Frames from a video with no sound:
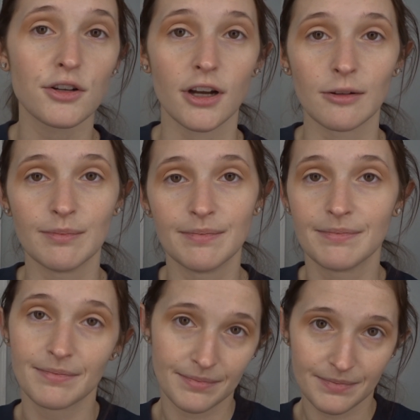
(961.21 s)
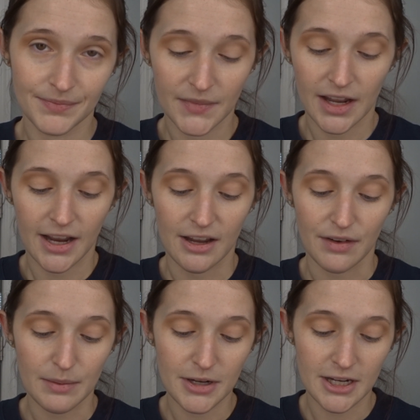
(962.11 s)
so if
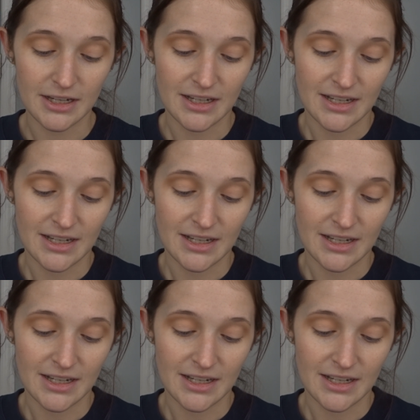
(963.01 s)
I'm not